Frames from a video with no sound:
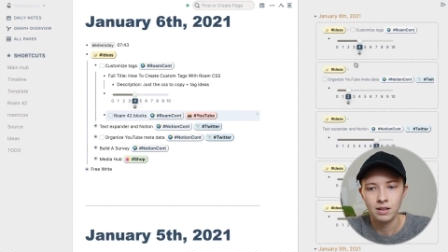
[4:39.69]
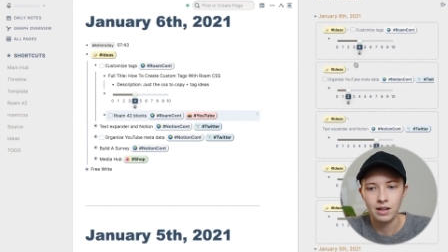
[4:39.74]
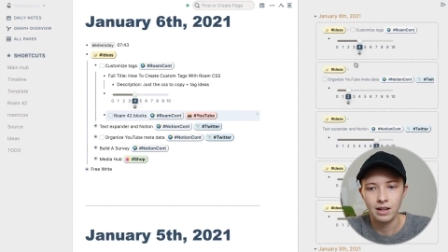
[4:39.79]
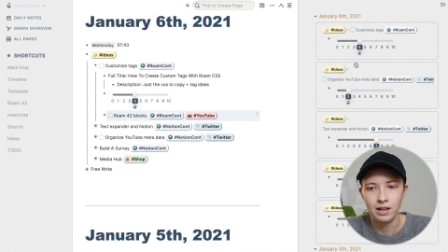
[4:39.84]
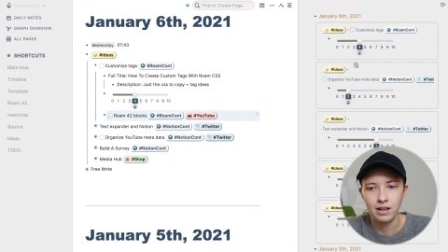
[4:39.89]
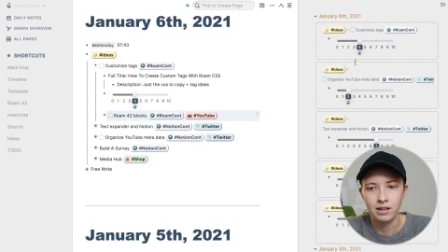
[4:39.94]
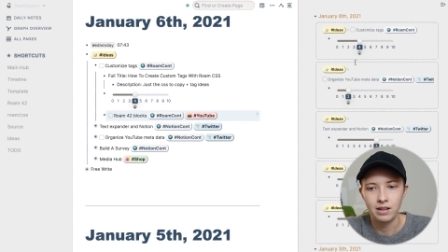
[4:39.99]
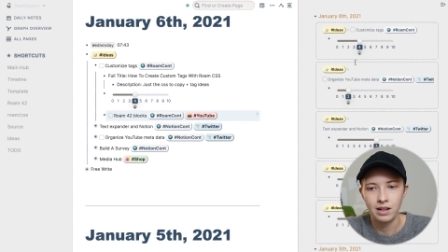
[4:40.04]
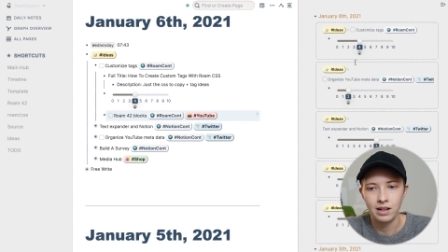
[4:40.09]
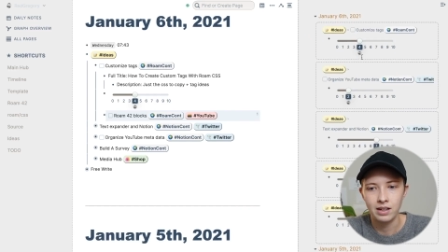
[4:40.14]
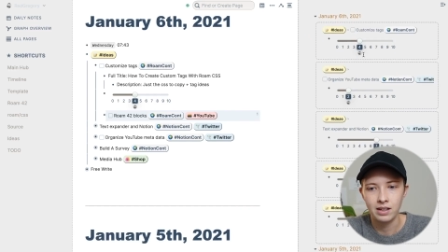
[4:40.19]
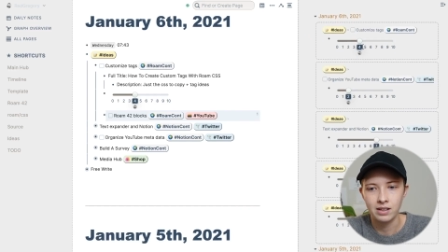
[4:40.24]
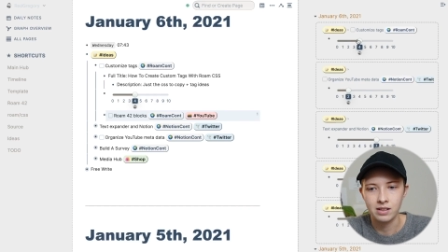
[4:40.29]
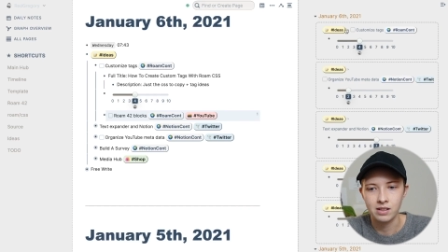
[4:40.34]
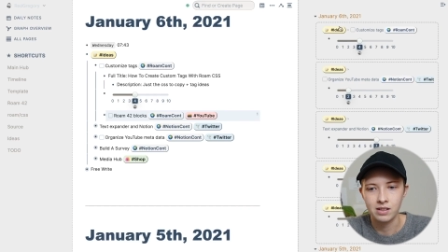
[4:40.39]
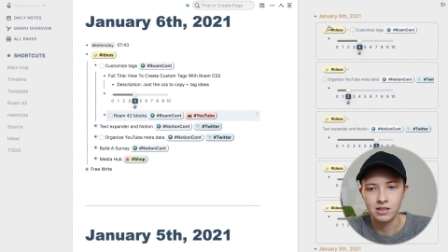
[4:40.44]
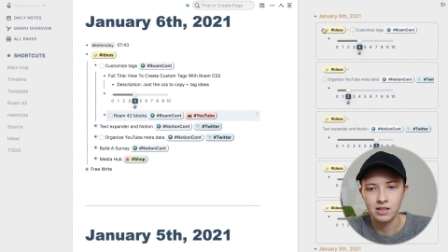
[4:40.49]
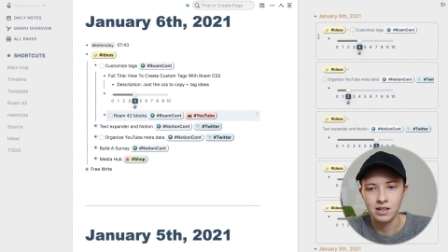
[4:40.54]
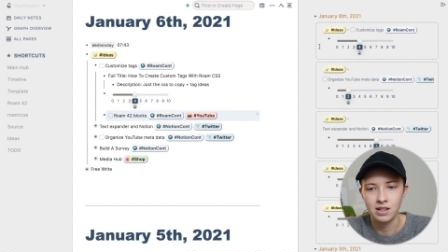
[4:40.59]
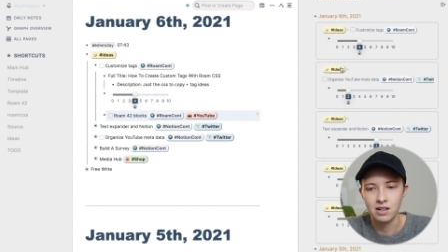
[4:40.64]
and I get
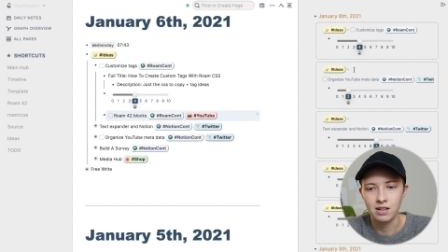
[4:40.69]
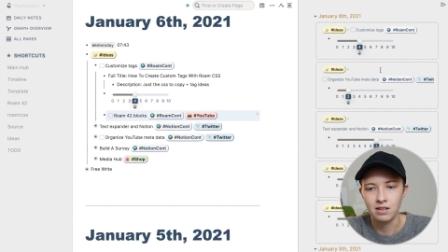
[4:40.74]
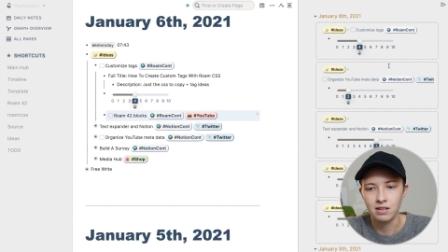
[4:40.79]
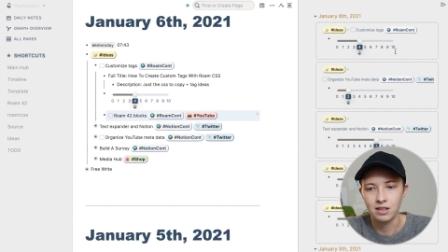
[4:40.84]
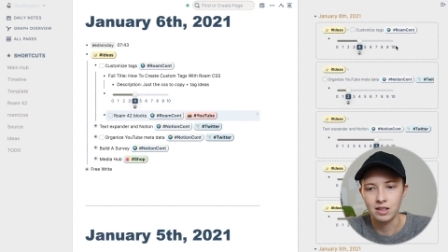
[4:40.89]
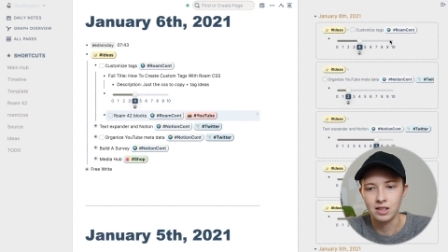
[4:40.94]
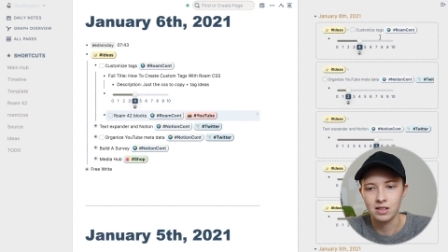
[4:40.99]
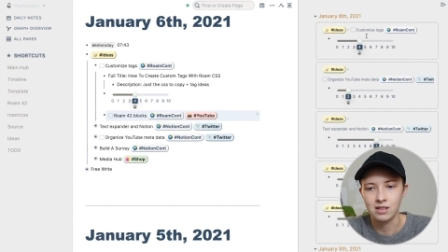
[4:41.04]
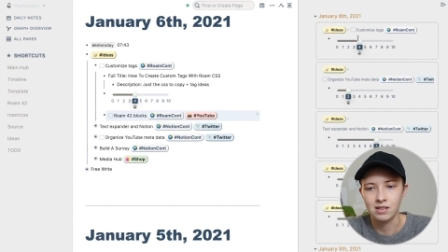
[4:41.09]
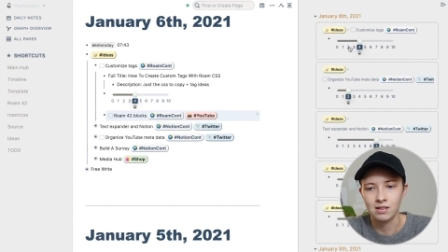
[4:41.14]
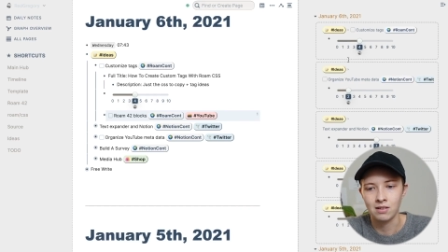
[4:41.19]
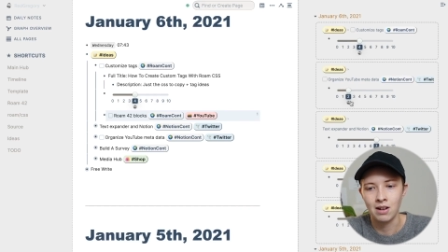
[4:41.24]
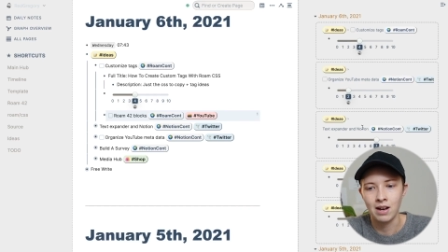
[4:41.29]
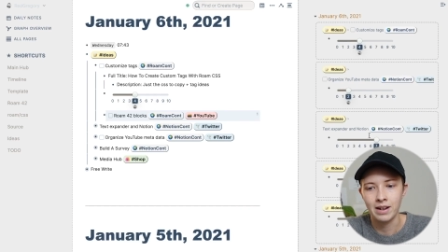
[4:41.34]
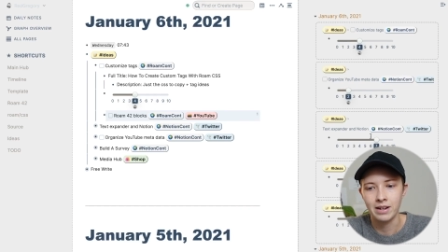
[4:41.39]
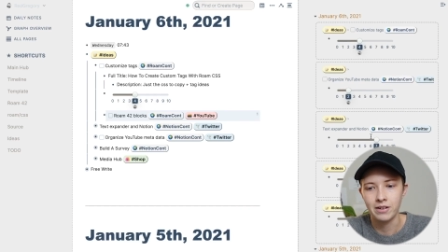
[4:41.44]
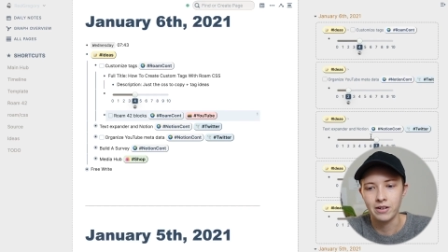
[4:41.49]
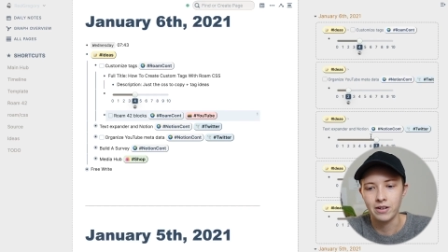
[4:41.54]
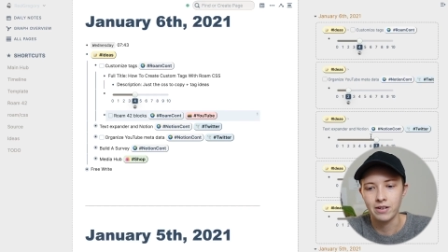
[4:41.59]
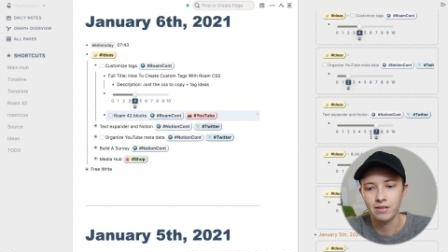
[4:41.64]
to see the
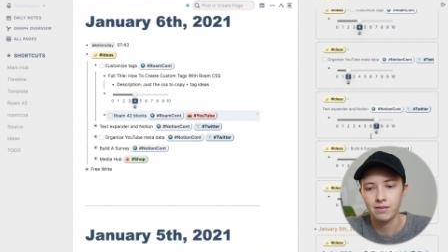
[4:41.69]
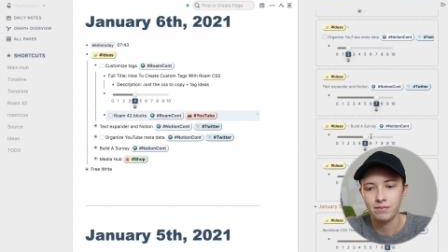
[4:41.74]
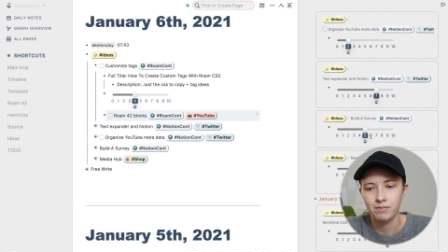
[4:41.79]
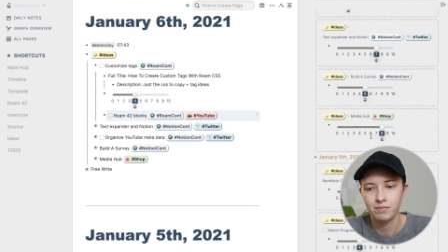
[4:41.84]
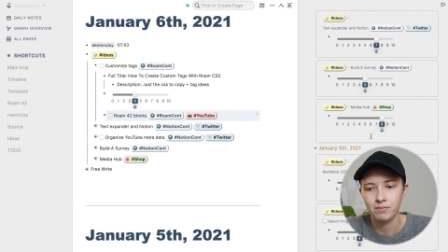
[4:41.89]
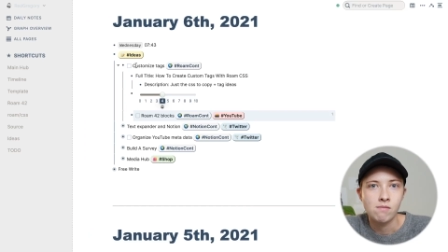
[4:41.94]
slider.